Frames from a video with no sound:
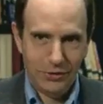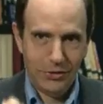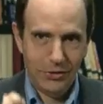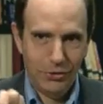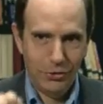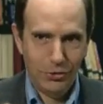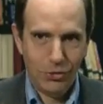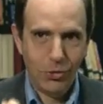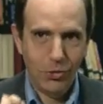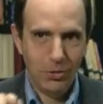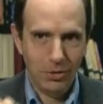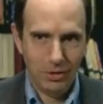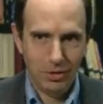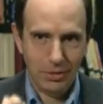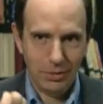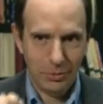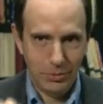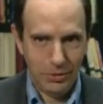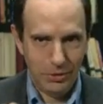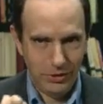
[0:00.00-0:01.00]
controller,
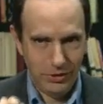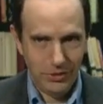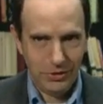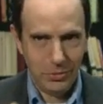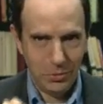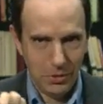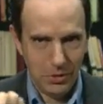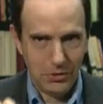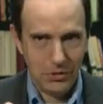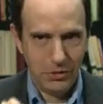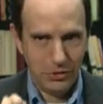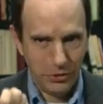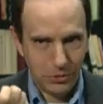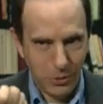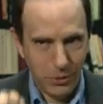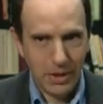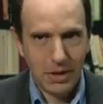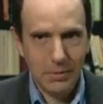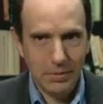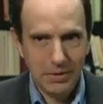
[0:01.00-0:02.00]
which is
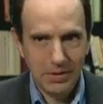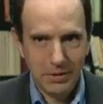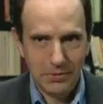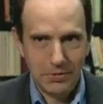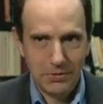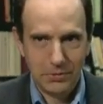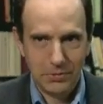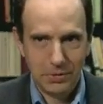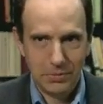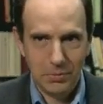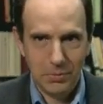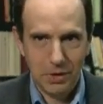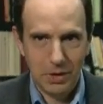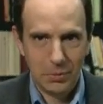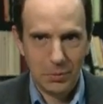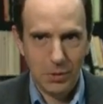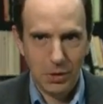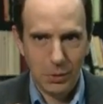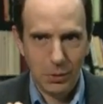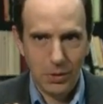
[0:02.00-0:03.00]
quite a bit different from
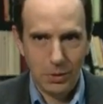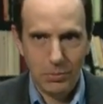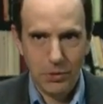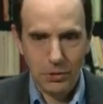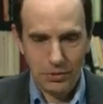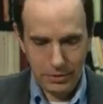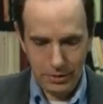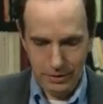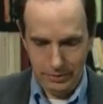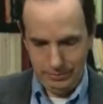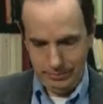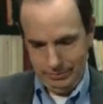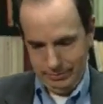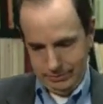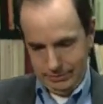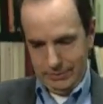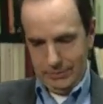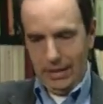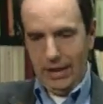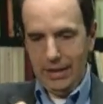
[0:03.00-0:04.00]
what you know.
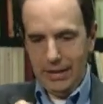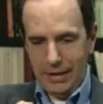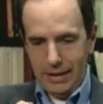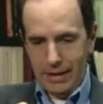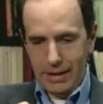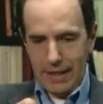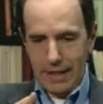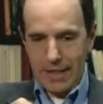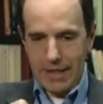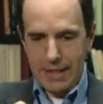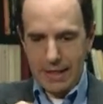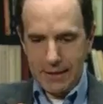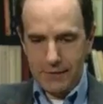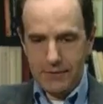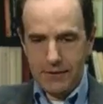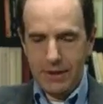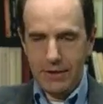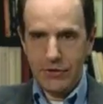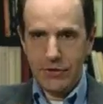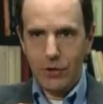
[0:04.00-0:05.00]
I think
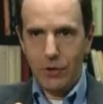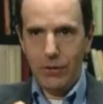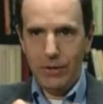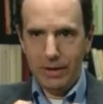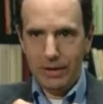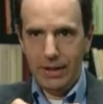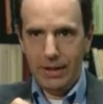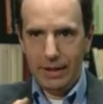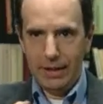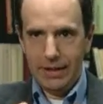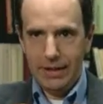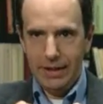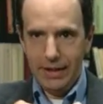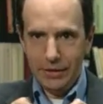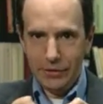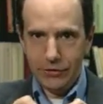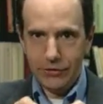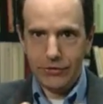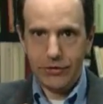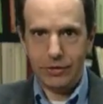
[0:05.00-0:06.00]
of kids going like
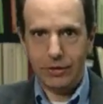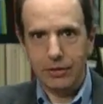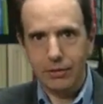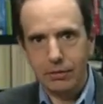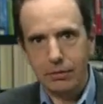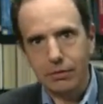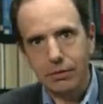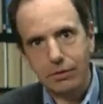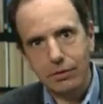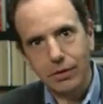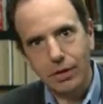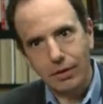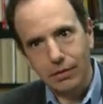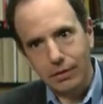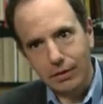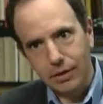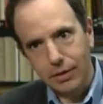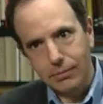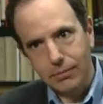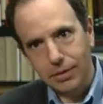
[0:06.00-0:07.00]
this and
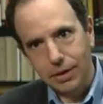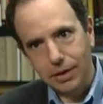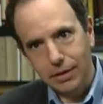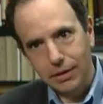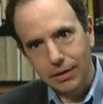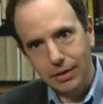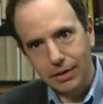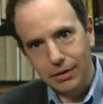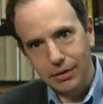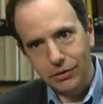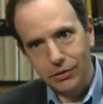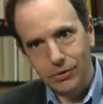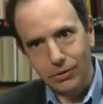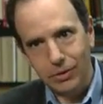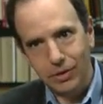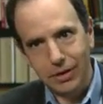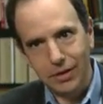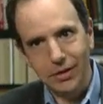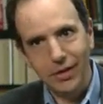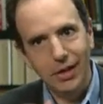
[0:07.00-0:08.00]
staring blankly at the
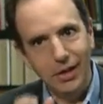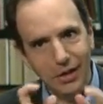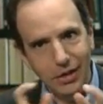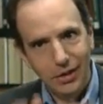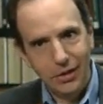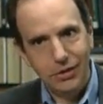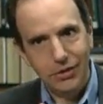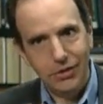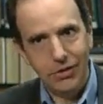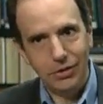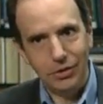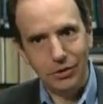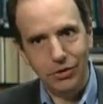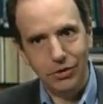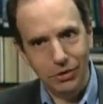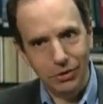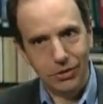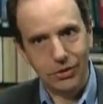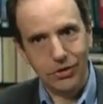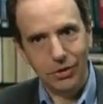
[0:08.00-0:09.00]
screen.
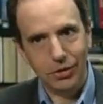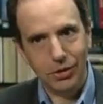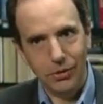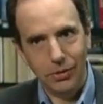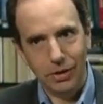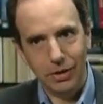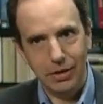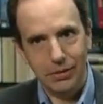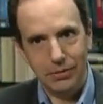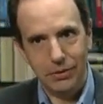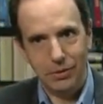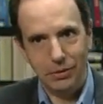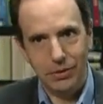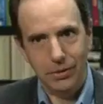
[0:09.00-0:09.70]
You're going a different